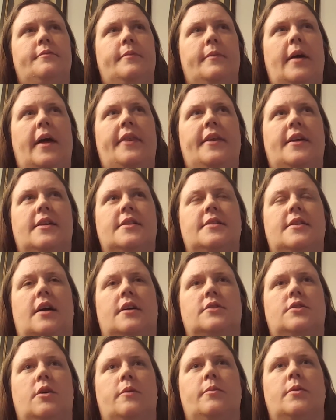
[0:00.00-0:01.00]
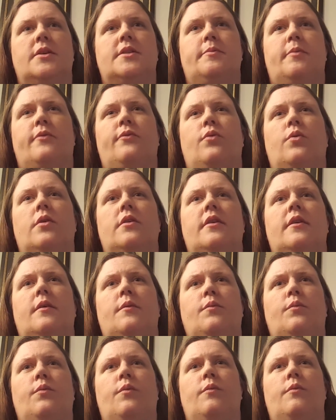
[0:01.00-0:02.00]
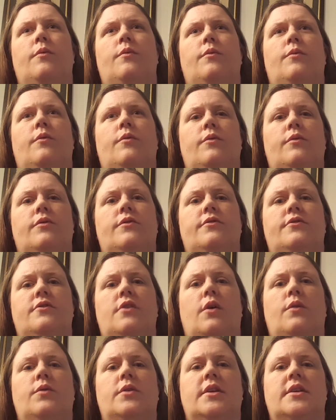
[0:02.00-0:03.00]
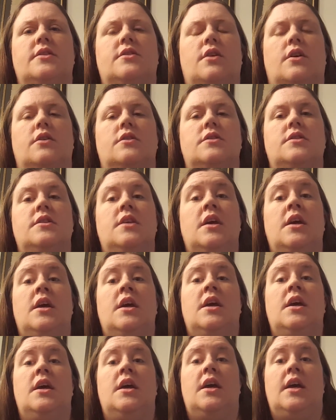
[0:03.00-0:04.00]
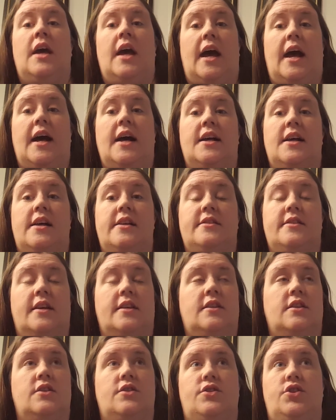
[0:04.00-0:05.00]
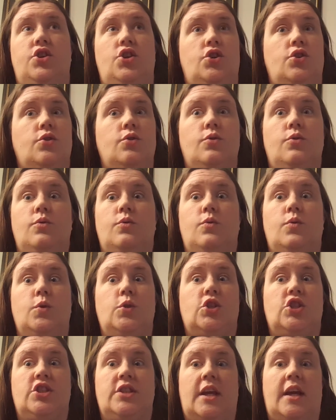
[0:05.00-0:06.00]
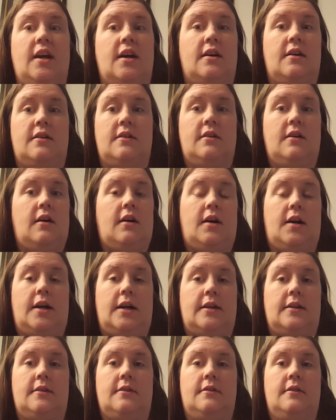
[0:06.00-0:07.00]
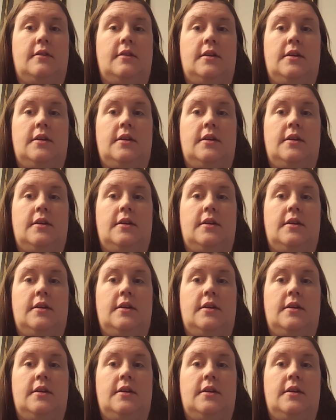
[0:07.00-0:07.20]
I think it's in October. It's before the snow really starts. Has like this huge sale on